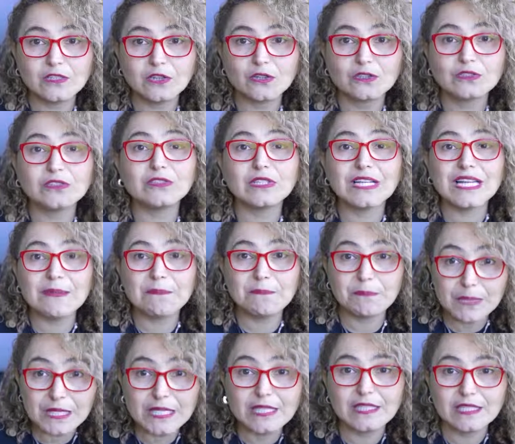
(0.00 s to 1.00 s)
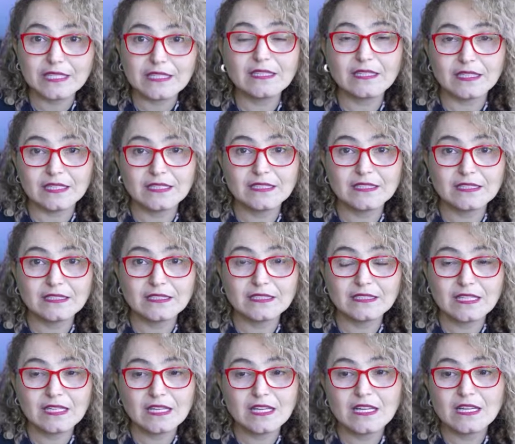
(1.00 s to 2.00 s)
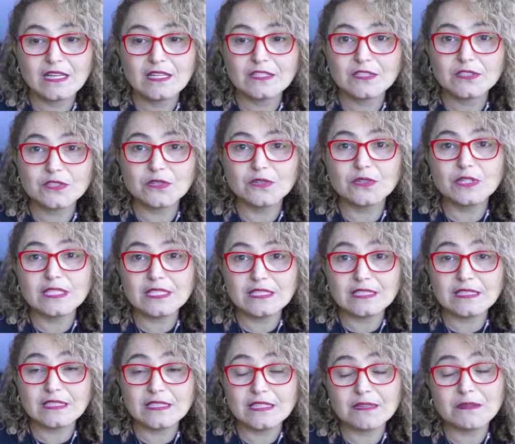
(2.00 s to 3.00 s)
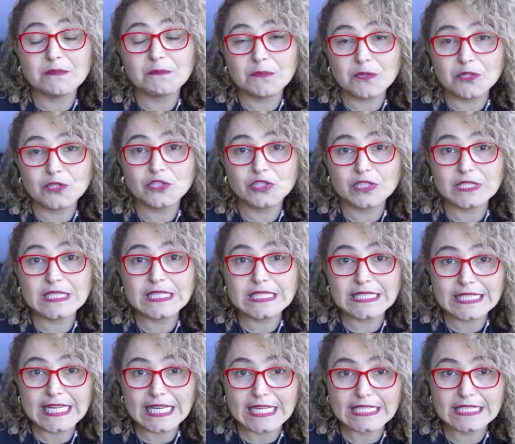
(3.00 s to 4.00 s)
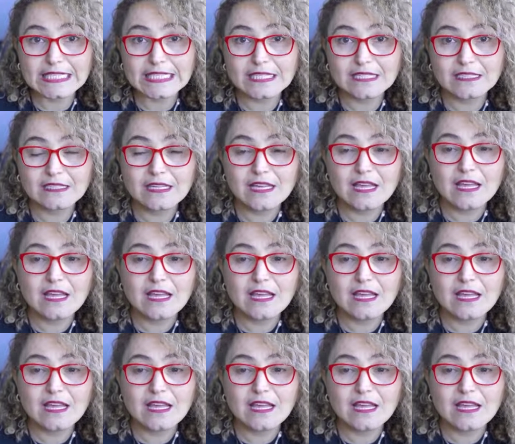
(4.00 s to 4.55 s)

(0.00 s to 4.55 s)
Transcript: doctor immediately. So it's an emergency case.